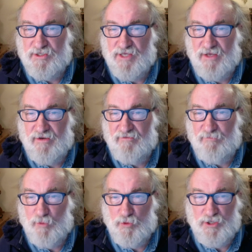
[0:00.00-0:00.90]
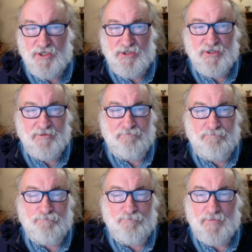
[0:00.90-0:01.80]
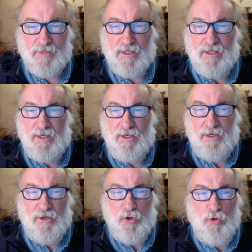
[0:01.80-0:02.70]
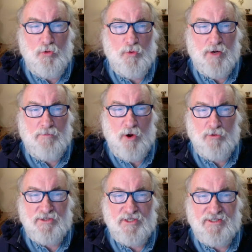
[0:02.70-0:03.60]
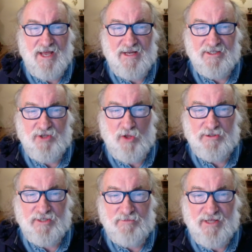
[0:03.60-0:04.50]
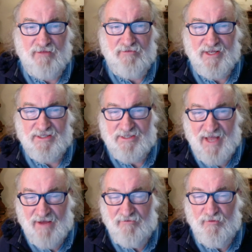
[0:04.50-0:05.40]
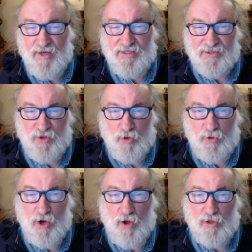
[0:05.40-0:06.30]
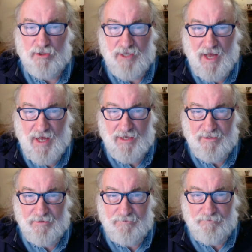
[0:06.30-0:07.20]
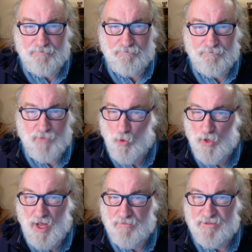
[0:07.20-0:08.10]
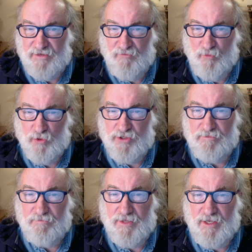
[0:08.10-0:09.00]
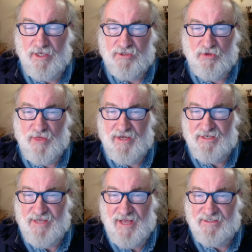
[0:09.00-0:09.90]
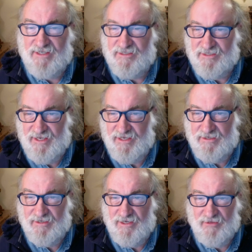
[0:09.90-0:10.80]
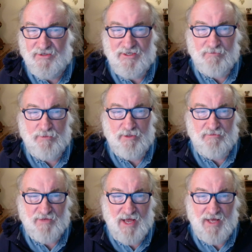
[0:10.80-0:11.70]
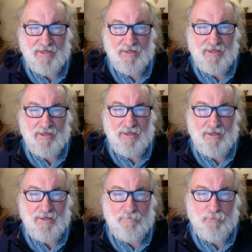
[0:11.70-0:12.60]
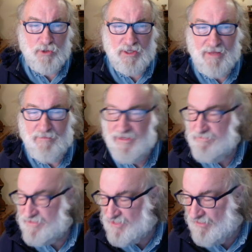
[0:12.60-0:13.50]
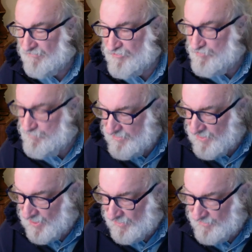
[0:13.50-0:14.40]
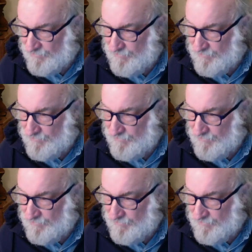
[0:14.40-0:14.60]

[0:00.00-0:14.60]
son of perdition, who opposes and exalts himself against every so-called God or object of worship, so that he takes his seat in the temple of God, proclaiming himself to be God.